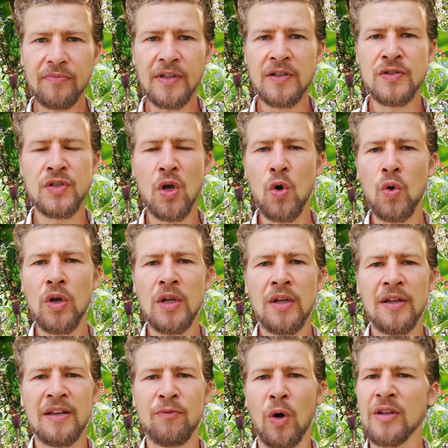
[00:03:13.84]
so
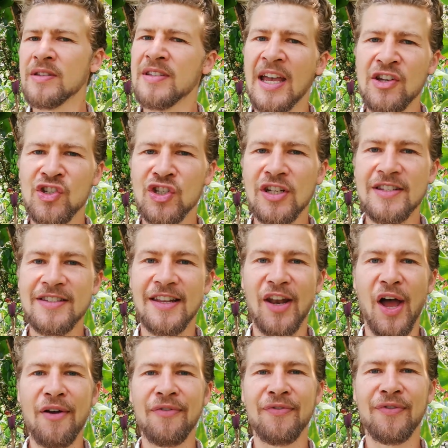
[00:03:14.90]
1 session is
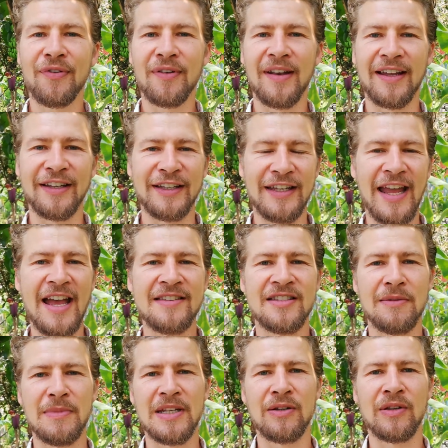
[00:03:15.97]
enough? Like, yes, I
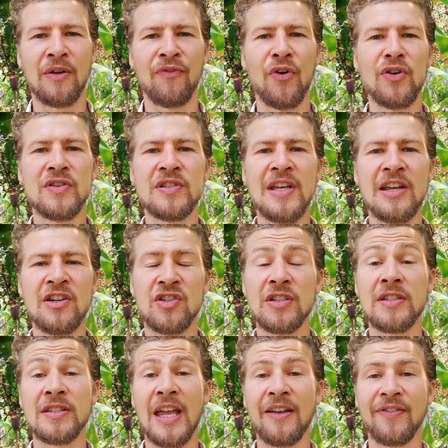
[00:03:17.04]
mean, the first session
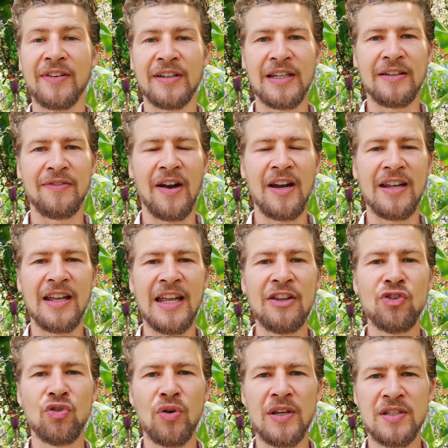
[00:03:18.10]
is definitely very
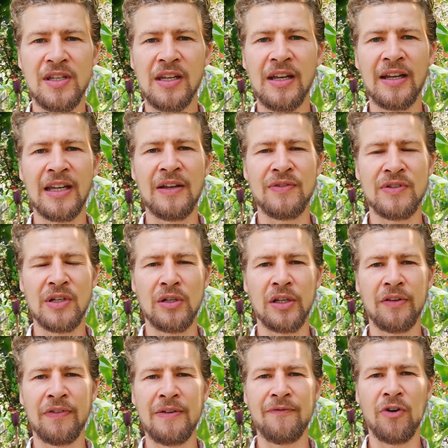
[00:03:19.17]
interesting and gives you a lot
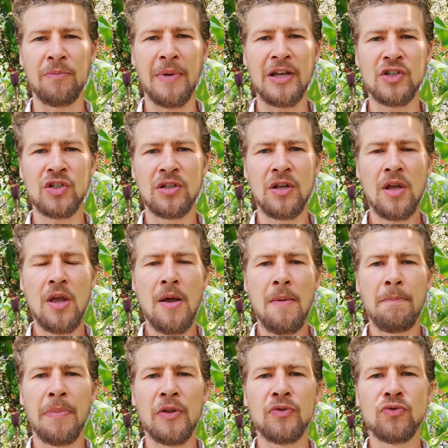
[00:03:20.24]
of information,
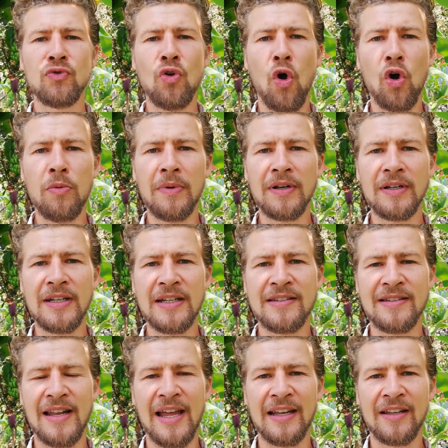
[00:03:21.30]
but normally
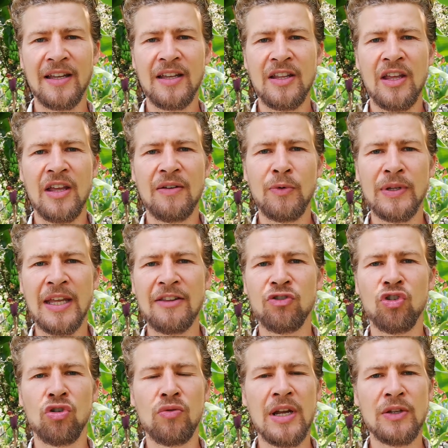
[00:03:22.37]
it's like within
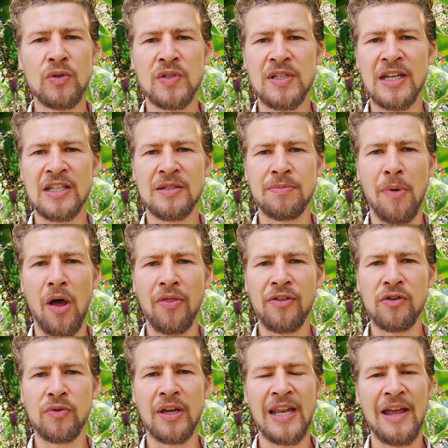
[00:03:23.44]
3 to 6 months
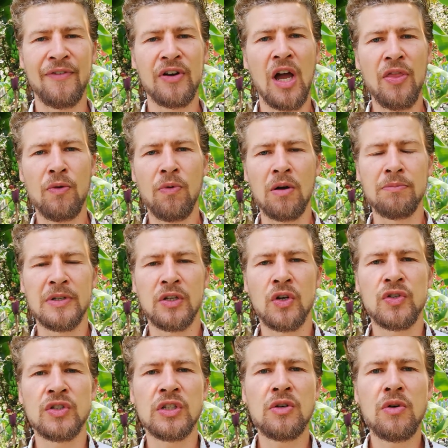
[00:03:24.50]
you can have another one,
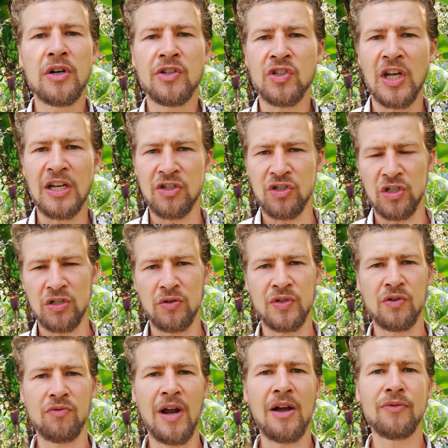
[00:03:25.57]
because you are changing, your
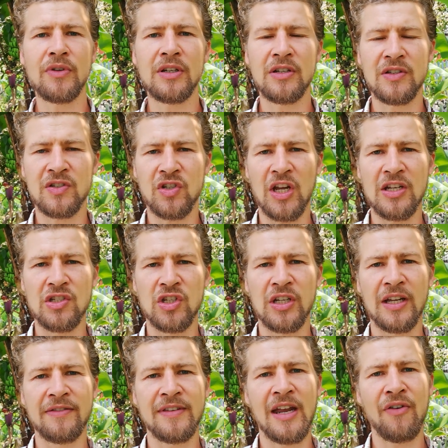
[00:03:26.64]
surrounding is changing,
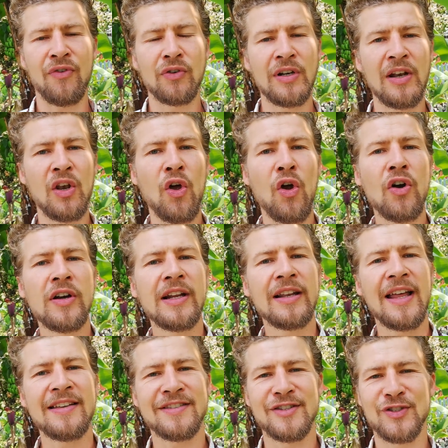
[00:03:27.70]
and therefore the learning
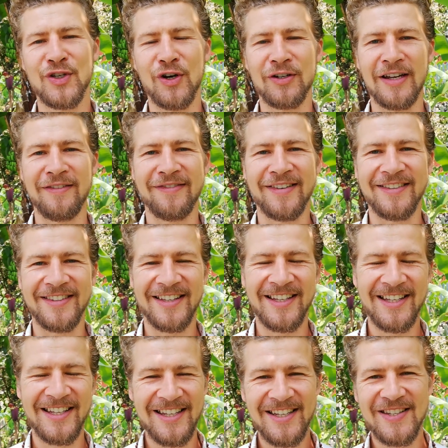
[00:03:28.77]
lessons are different.
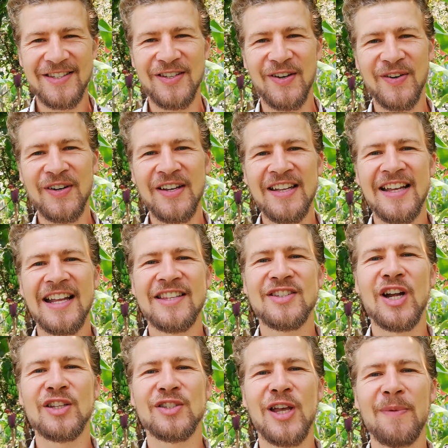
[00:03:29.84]
So it's
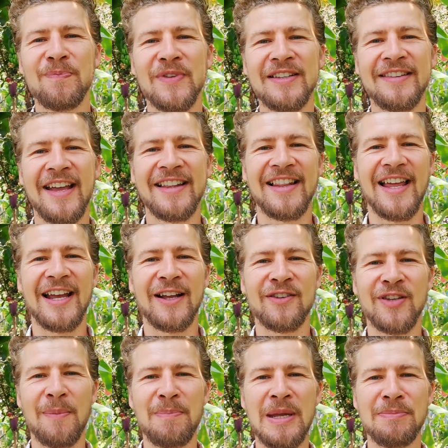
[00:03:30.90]
not something that, like,
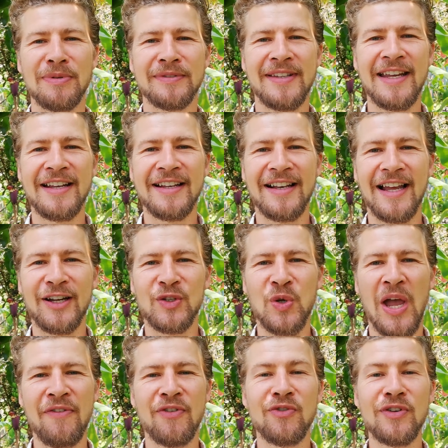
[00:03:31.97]
some people think like you
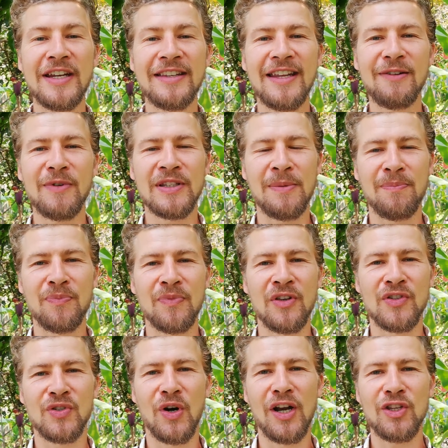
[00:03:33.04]
have a reading with an
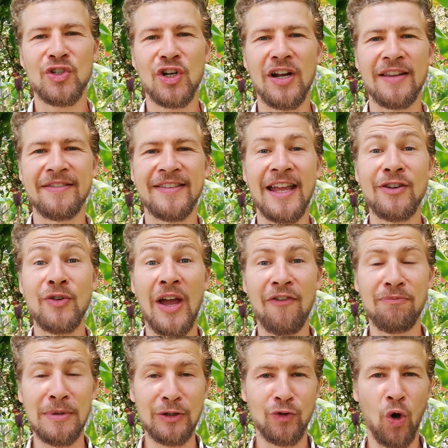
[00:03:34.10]
astrologer and then you
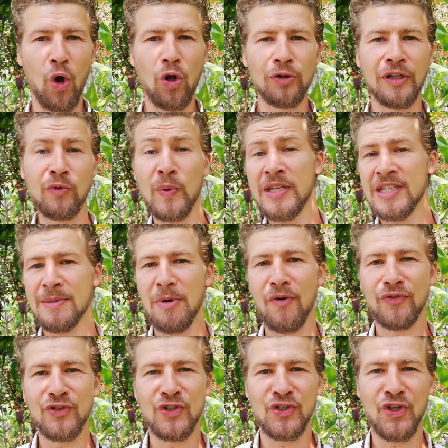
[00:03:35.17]
have been told the wisdom
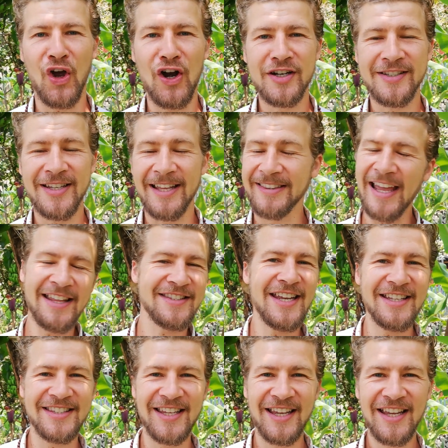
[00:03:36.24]
of the stars and that's
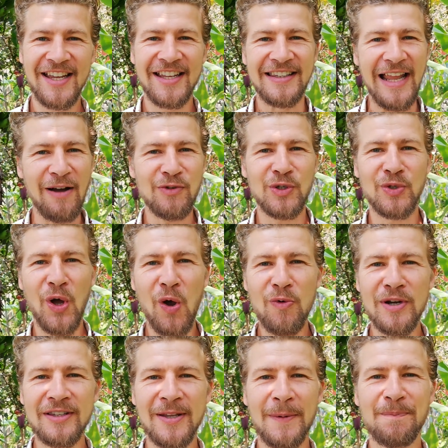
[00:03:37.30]
it. Now you know
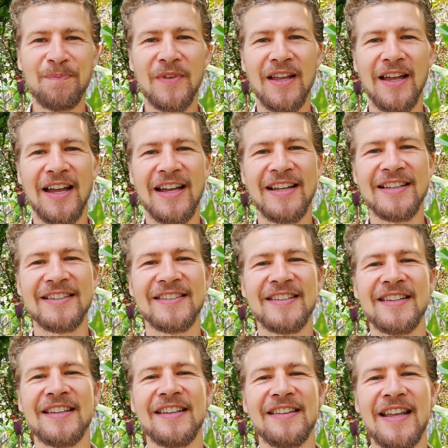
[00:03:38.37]
it and
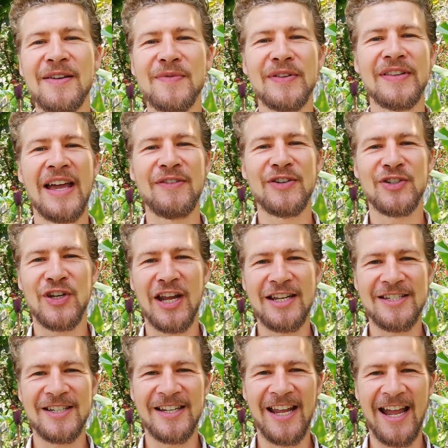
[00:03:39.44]
it will never
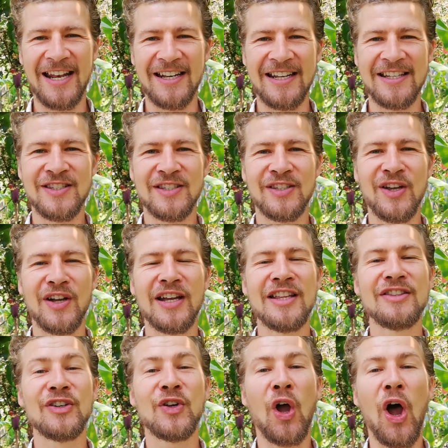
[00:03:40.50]
change again. It's
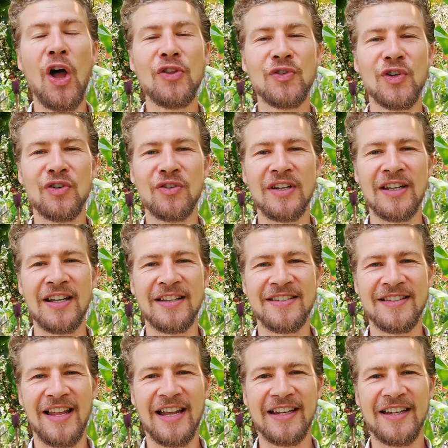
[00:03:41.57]
in the contrary,
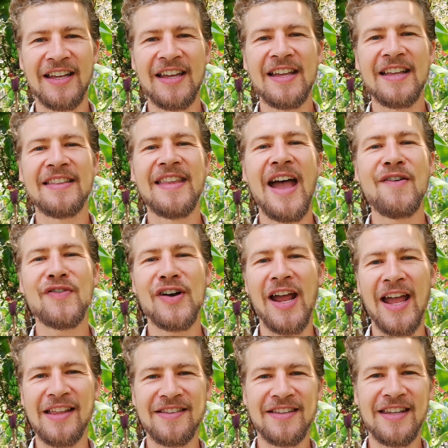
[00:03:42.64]
it's like never
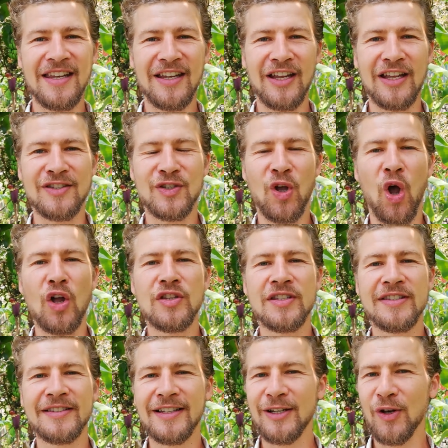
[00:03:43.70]
ending, it's
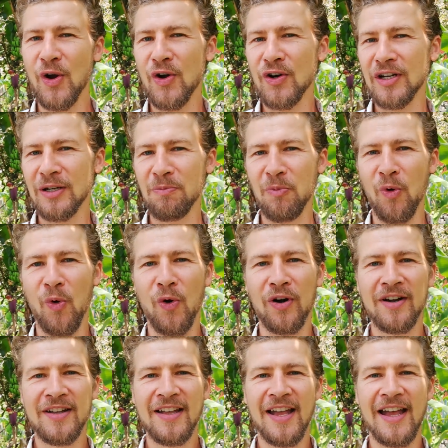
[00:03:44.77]
constantly learning more,
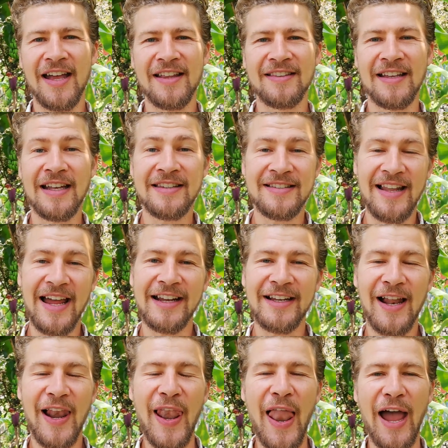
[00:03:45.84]
and it's like
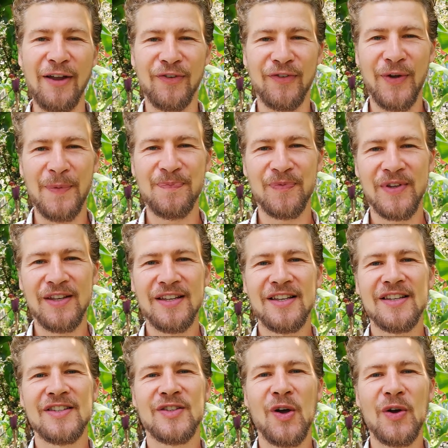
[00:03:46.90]
life.
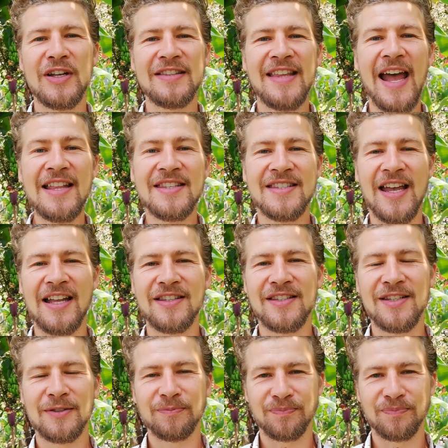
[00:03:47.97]
So in that sense,